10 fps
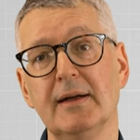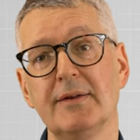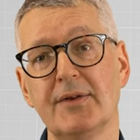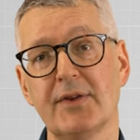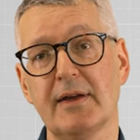
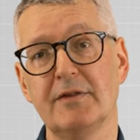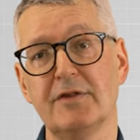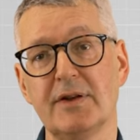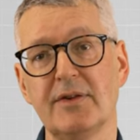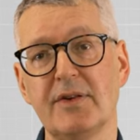the Center for
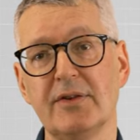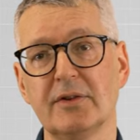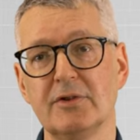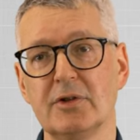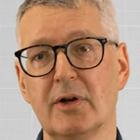Disease
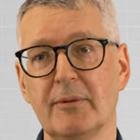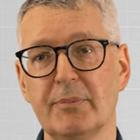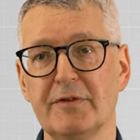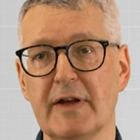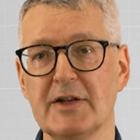Control and
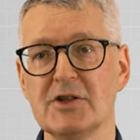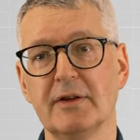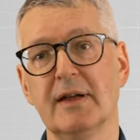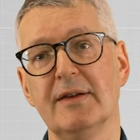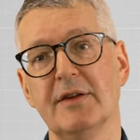
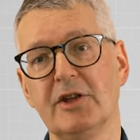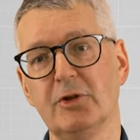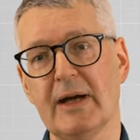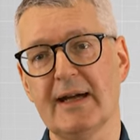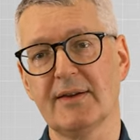Prevention in the
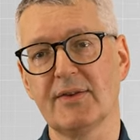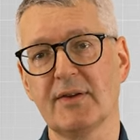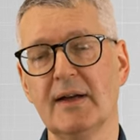US.